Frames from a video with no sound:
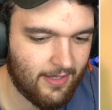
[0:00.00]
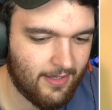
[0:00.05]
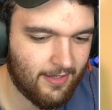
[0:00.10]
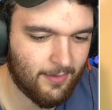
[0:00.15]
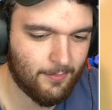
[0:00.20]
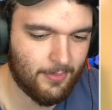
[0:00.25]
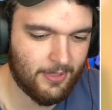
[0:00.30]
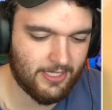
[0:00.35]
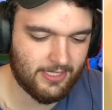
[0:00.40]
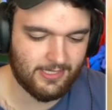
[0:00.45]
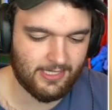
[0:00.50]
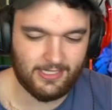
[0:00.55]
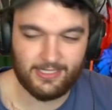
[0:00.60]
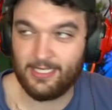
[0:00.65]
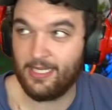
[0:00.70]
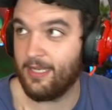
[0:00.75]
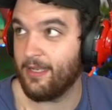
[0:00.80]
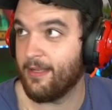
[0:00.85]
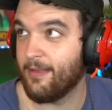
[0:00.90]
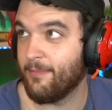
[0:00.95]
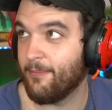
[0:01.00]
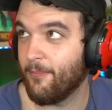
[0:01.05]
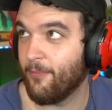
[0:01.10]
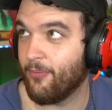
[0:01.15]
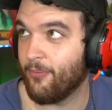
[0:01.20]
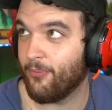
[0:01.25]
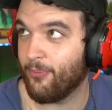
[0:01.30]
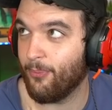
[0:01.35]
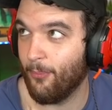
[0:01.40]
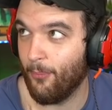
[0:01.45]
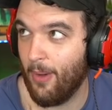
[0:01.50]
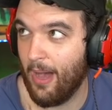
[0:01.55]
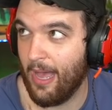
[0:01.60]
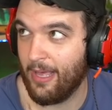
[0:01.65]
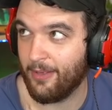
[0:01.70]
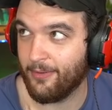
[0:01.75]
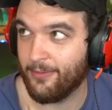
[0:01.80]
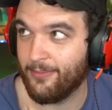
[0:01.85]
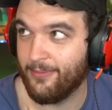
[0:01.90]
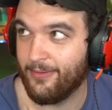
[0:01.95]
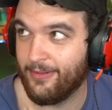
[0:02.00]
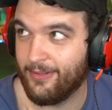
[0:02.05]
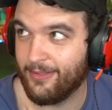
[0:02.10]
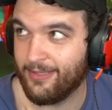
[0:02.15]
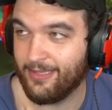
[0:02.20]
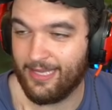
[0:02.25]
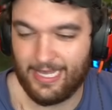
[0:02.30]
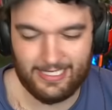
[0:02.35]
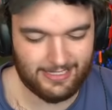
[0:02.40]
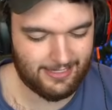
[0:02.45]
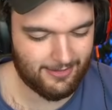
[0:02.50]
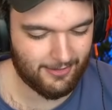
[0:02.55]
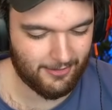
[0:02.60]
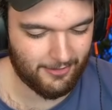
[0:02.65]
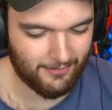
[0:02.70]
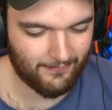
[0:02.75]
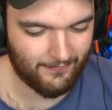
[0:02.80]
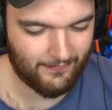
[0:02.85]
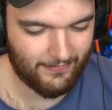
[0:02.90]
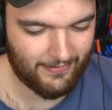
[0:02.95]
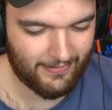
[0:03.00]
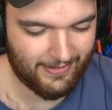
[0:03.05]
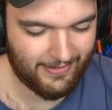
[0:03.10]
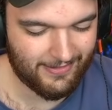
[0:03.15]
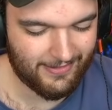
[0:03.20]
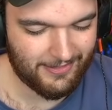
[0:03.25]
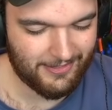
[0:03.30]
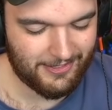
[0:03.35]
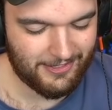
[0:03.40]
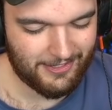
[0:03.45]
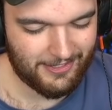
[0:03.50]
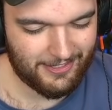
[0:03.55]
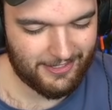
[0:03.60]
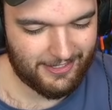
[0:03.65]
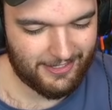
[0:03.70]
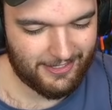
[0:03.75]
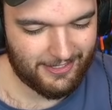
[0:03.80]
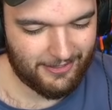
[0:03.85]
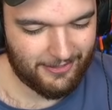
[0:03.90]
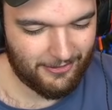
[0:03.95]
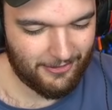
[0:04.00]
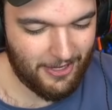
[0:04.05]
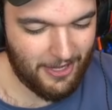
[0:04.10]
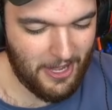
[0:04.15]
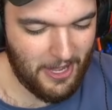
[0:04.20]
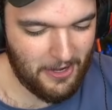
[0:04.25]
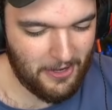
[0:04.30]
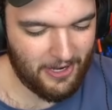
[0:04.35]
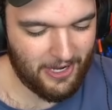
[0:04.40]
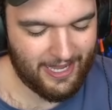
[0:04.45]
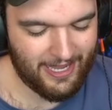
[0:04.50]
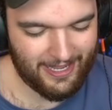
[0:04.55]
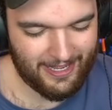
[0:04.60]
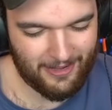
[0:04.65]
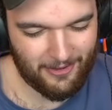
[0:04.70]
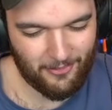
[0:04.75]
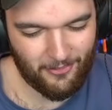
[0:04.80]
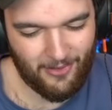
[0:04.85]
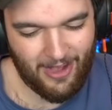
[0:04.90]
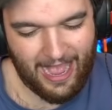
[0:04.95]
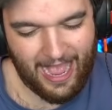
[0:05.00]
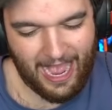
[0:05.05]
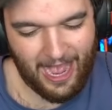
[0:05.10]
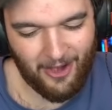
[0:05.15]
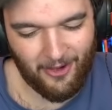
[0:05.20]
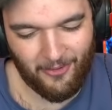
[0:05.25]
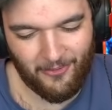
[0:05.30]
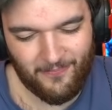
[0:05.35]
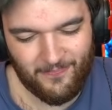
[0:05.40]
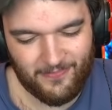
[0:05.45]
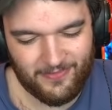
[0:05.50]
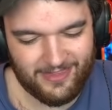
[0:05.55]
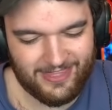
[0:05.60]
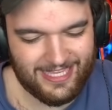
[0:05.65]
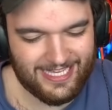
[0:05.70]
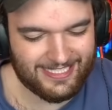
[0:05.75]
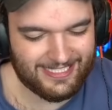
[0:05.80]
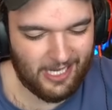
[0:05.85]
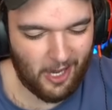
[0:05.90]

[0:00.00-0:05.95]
at PSA 10. Wild. Last sold. Woo! Wow. This